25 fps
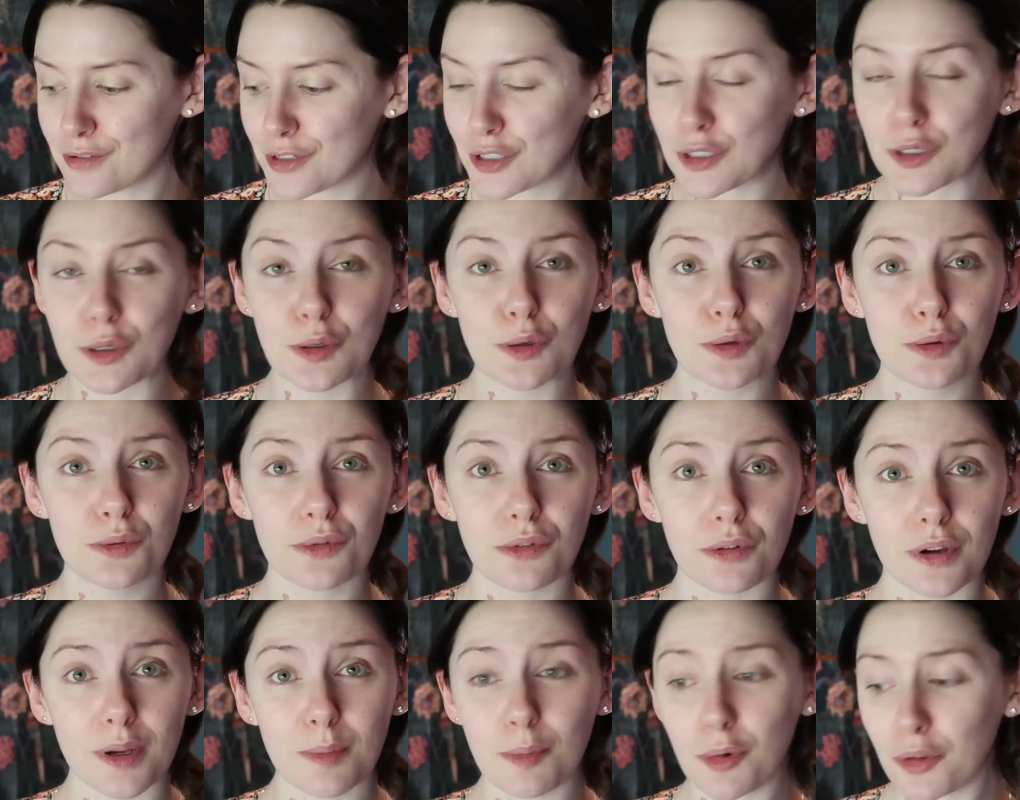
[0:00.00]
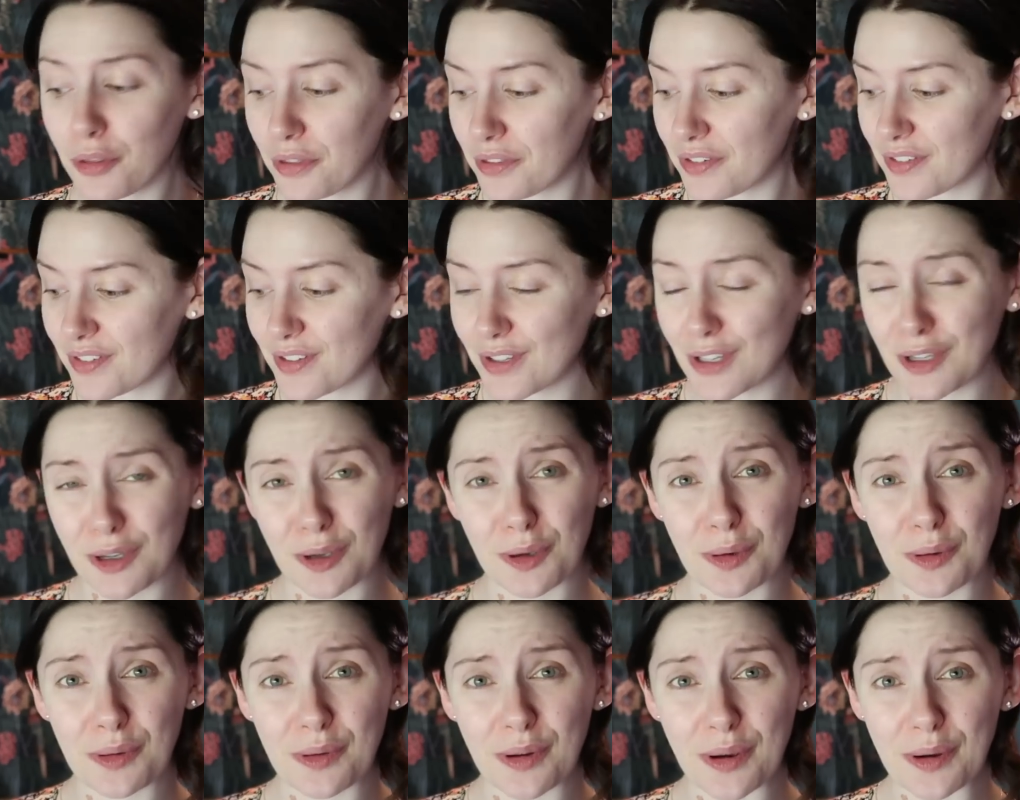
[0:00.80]
2, 3 months,
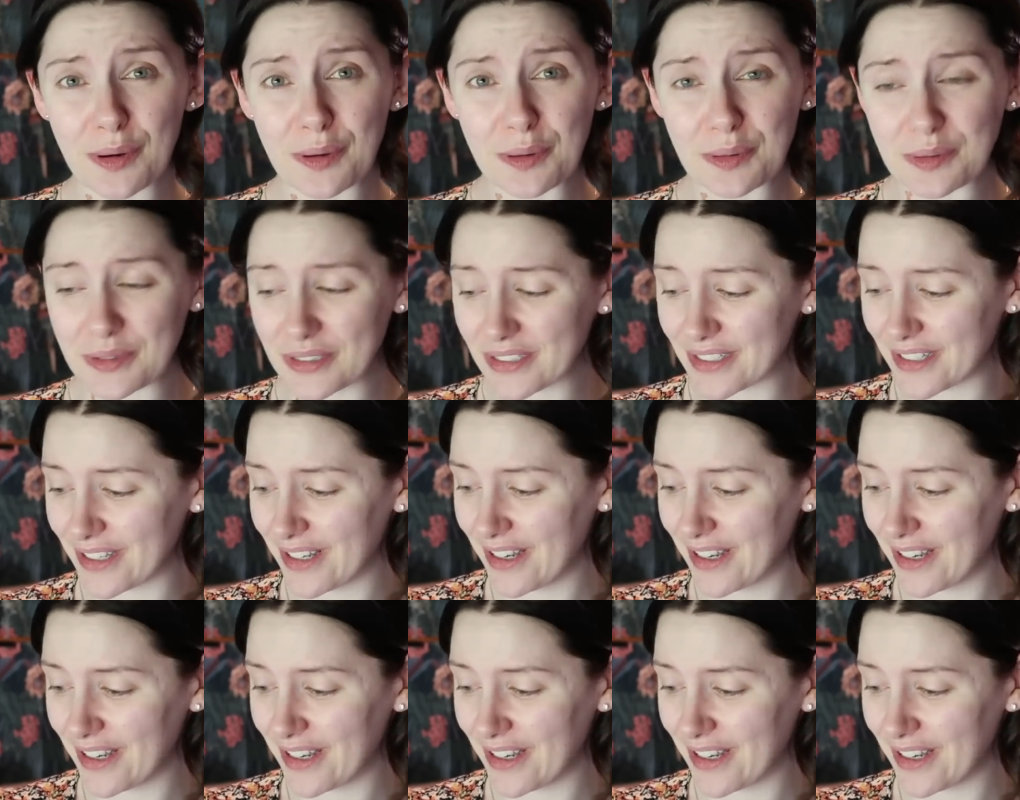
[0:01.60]
who knows?